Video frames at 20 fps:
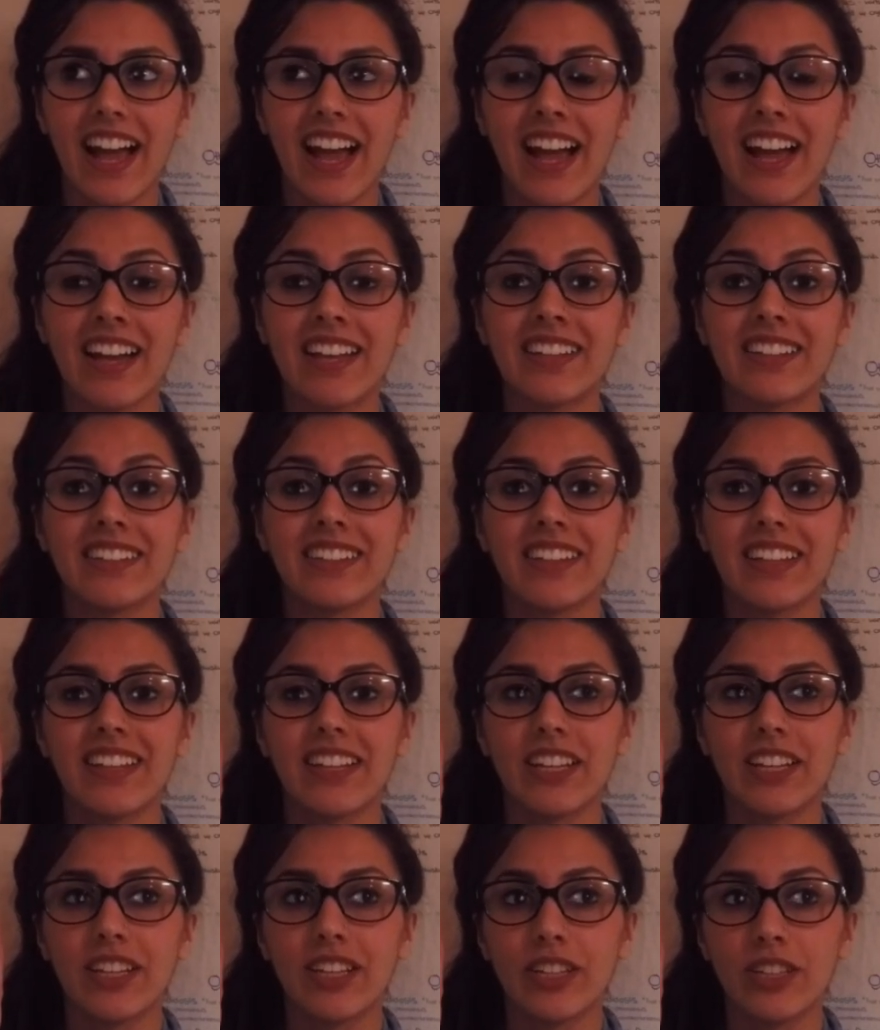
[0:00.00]
and
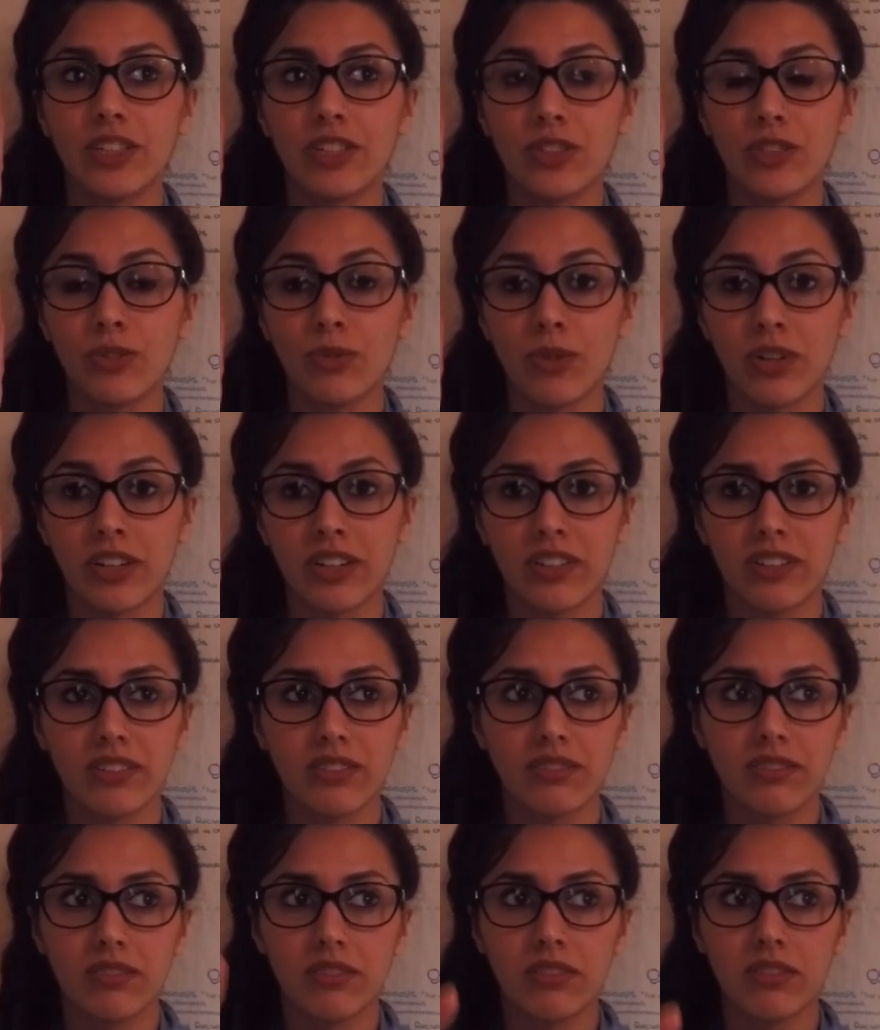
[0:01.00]
you are
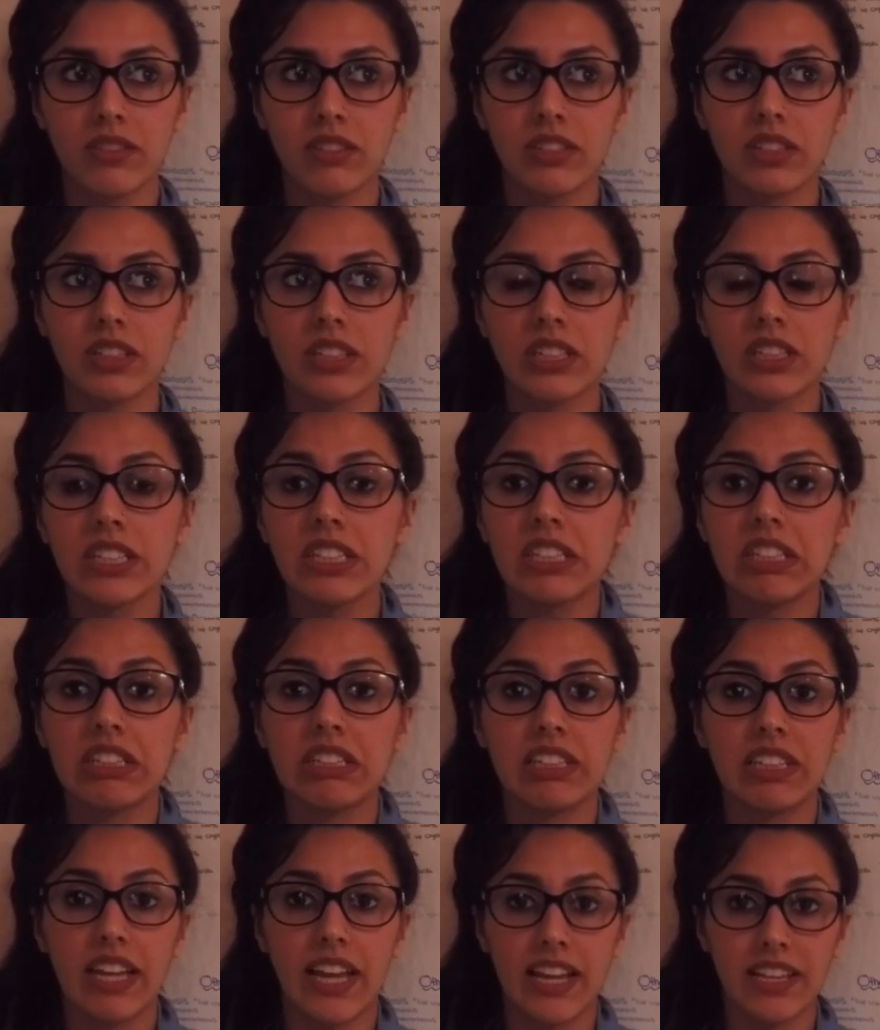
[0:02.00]

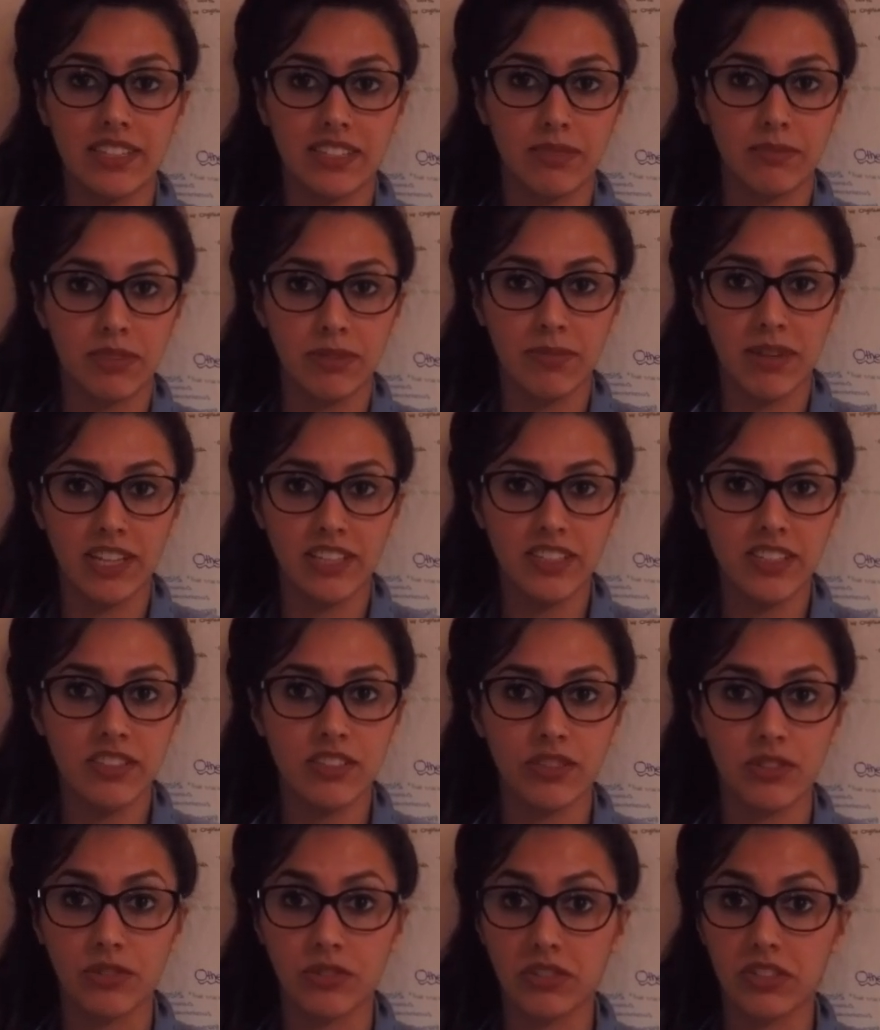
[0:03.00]
clinically
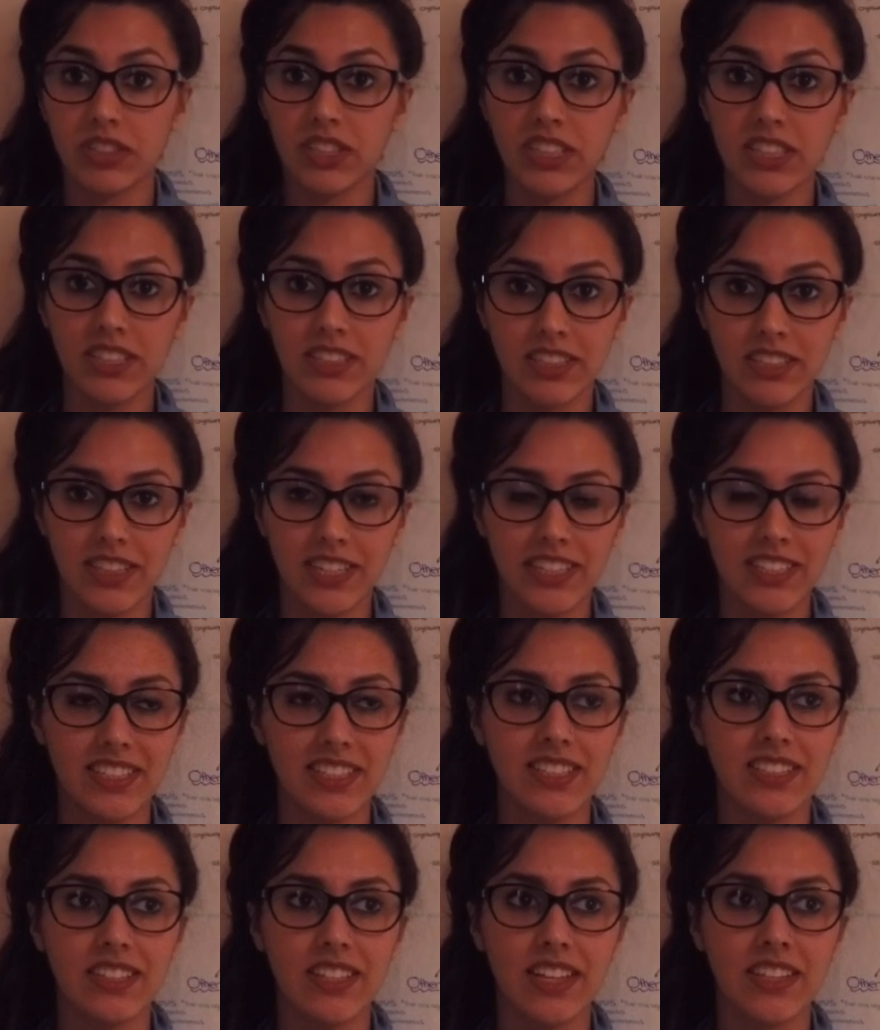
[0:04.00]
asymptomatic, so you're clinically
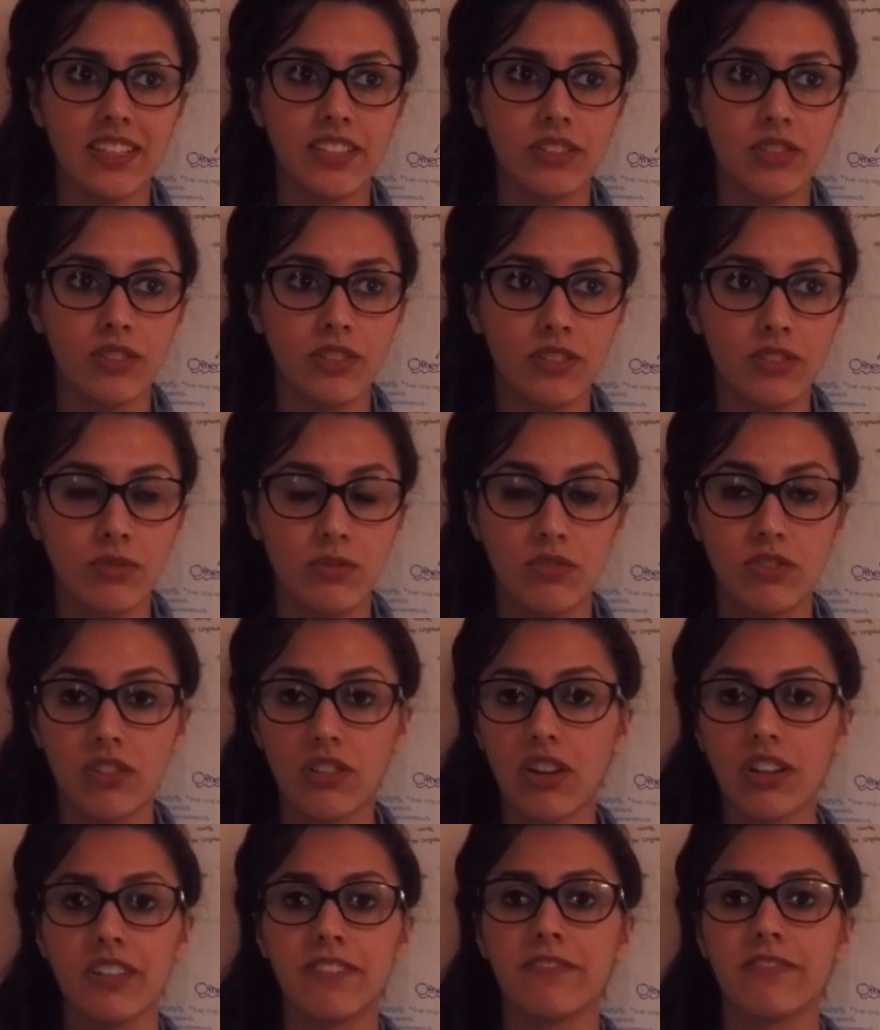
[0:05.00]
latent, and then you're also
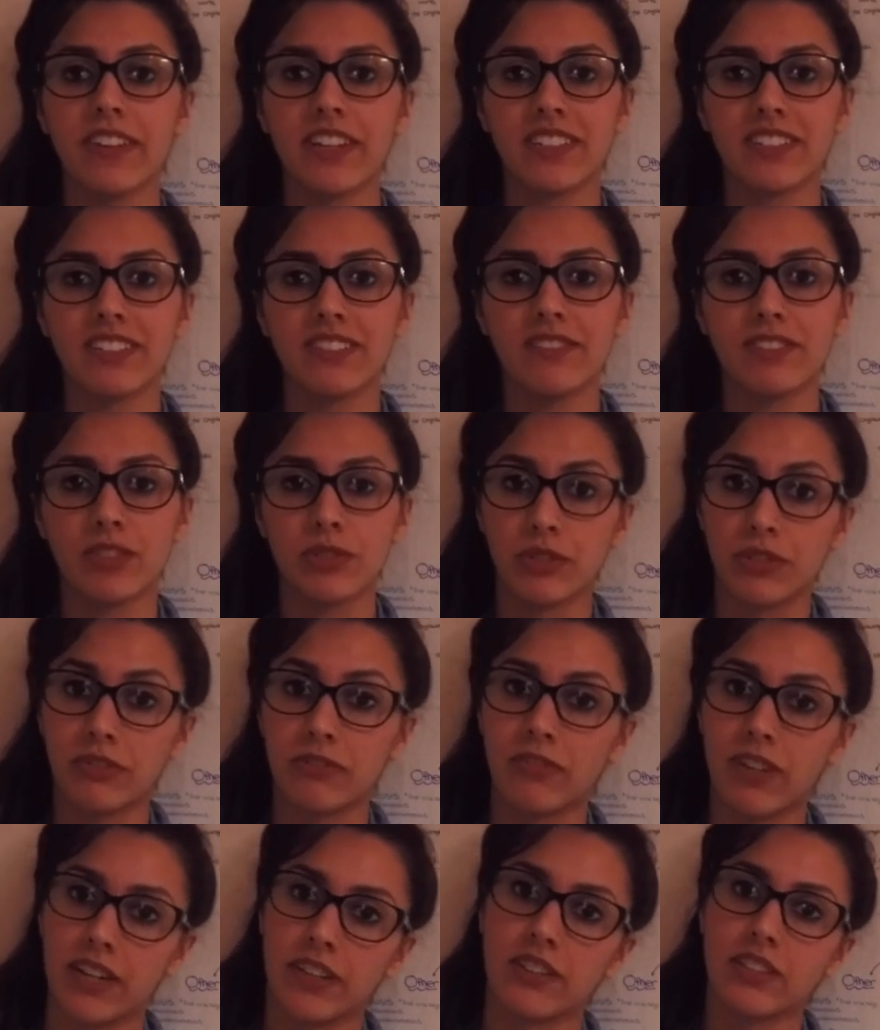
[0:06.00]
not infective, so
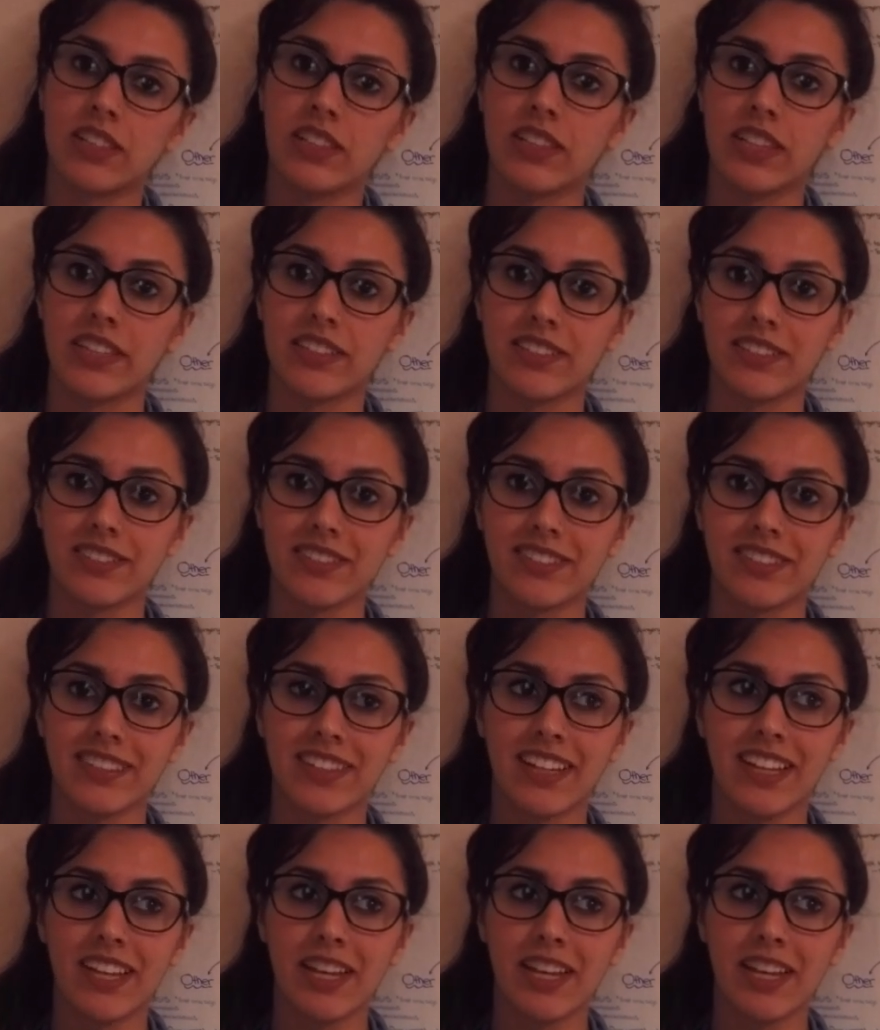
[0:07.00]
you're virally latent.